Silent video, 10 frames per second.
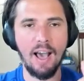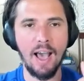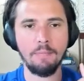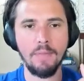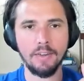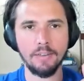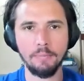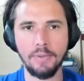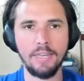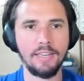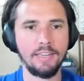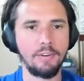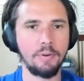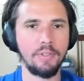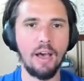I'm not competing
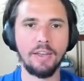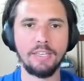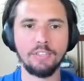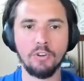with Hannes